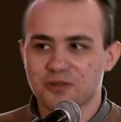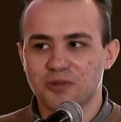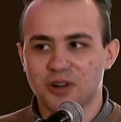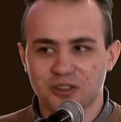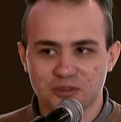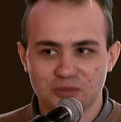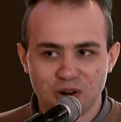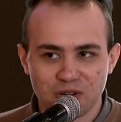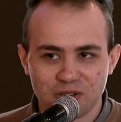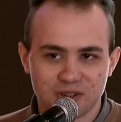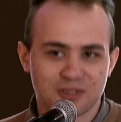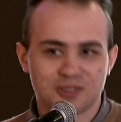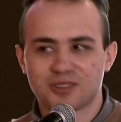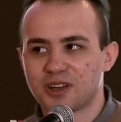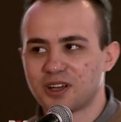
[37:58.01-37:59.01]
once more,
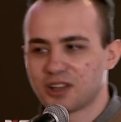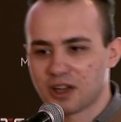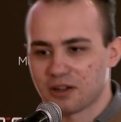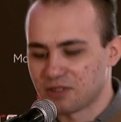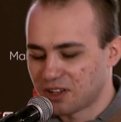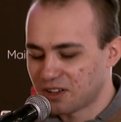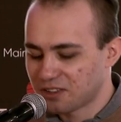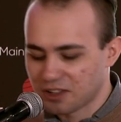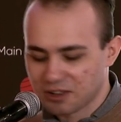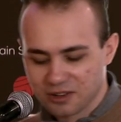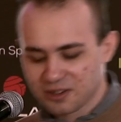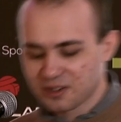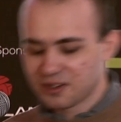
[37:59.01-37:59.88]
and have a nice day.